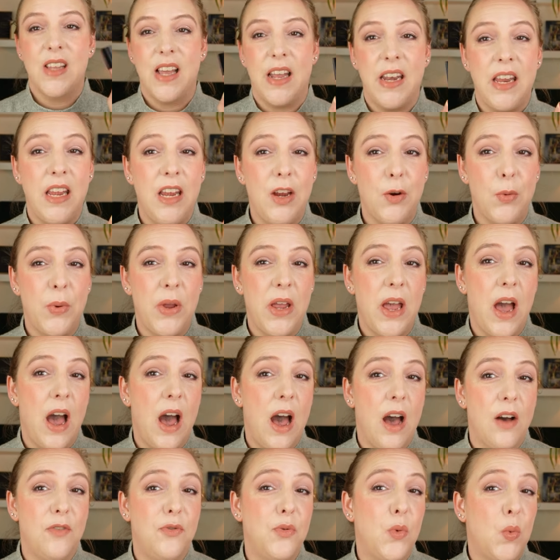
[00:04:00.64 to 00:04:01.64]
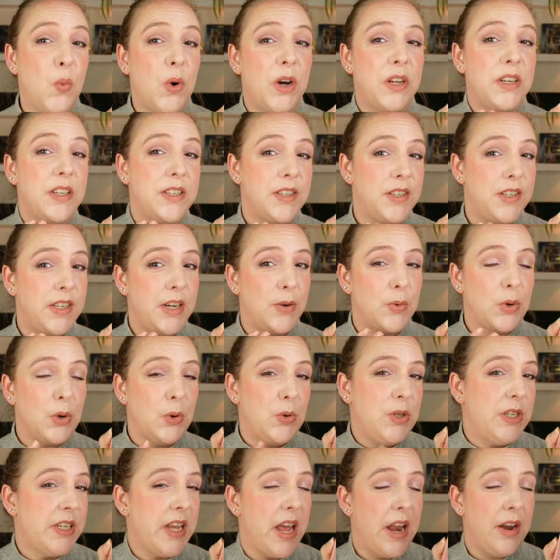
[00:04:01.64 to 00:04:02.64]
And here we have what
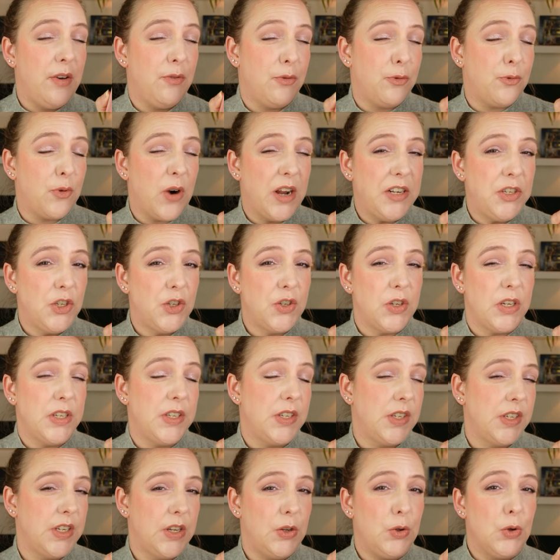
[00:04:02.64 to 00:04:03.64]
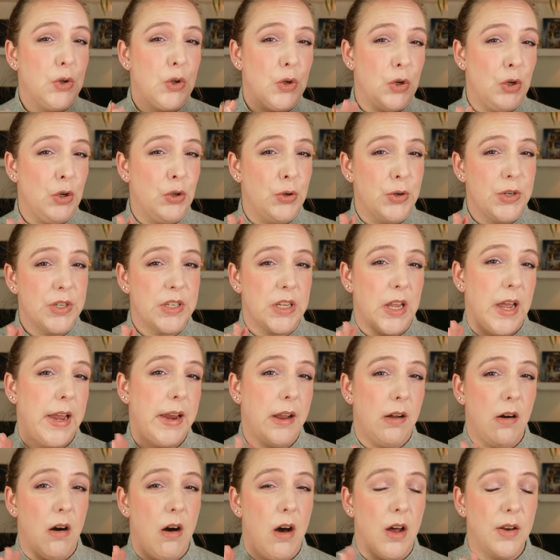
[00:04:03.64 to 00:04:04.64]
010 French Silk looks
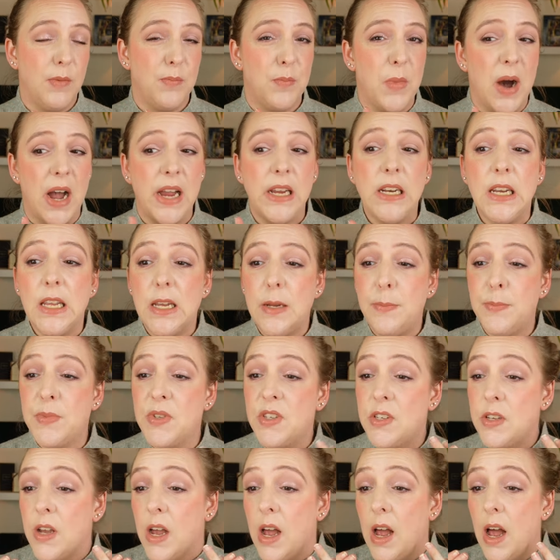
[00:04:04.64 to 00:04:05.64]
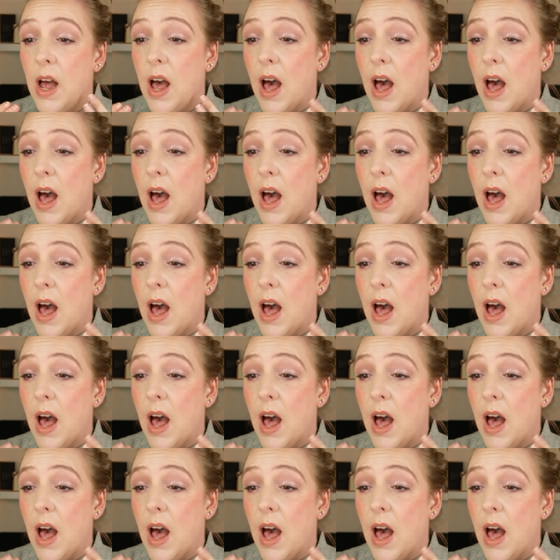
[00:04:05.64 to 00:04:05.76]
like on my lips.